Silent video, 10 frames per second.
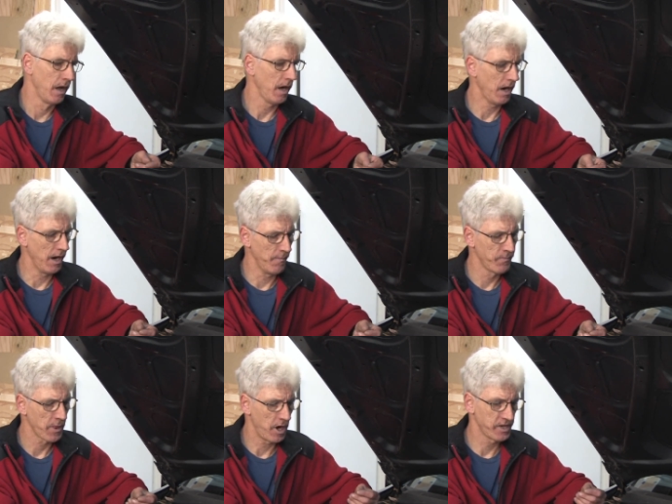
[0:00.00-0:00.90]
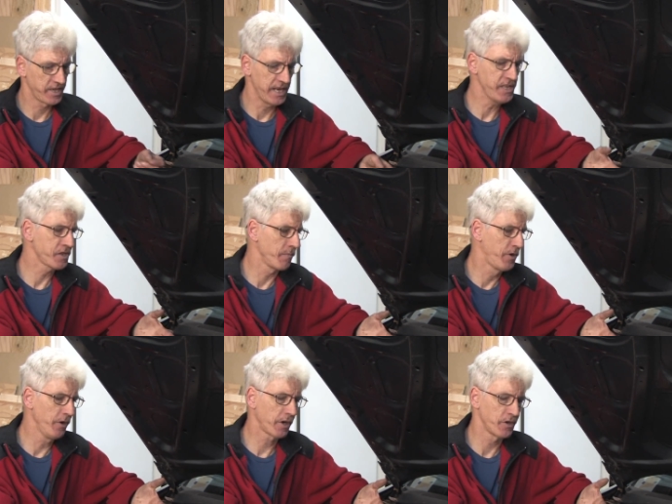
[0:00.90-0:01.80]
Um, on today's
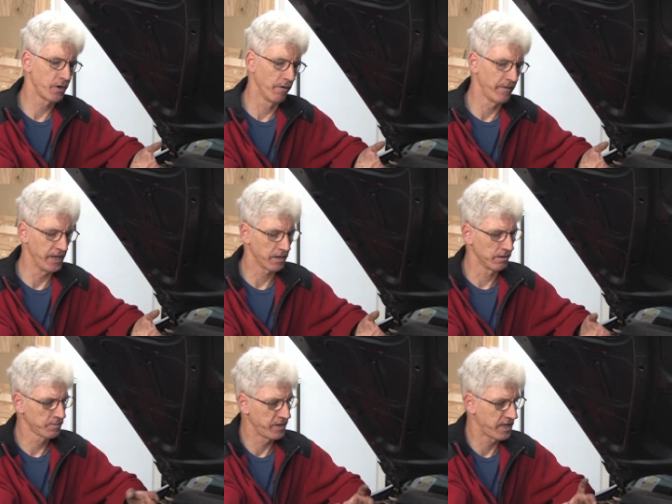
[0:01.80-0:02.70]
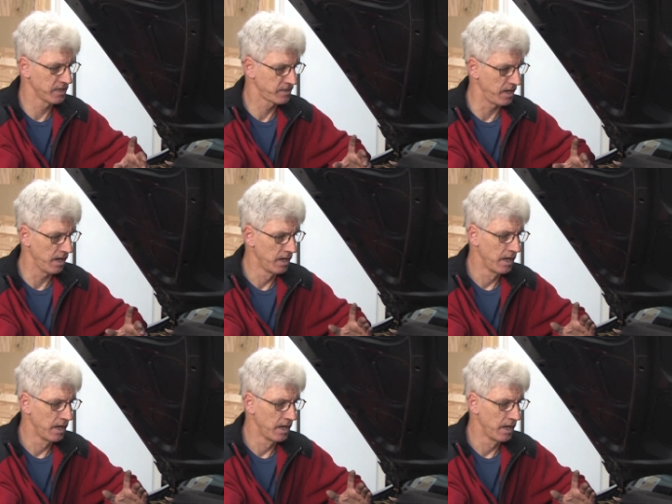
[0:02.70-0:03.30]
computer-controlled vehicles, because the